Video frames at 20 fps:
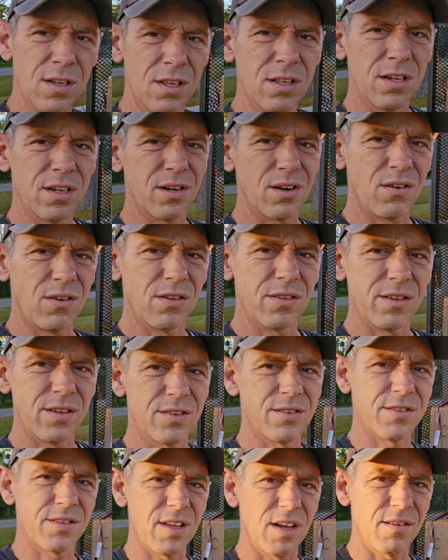look at all this
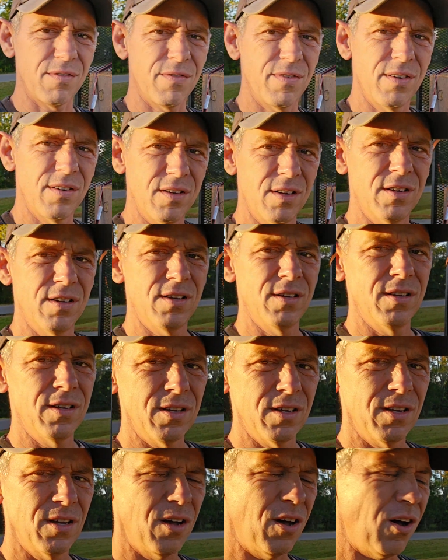stuff,
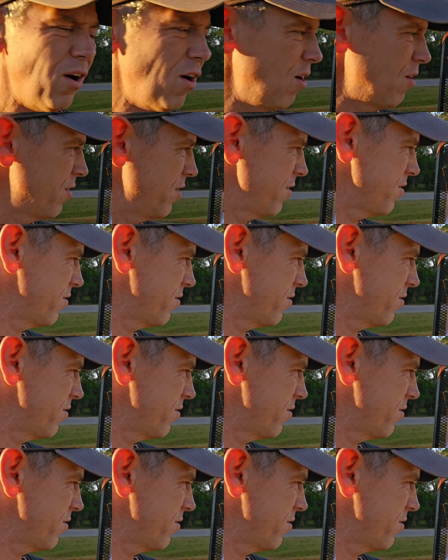all this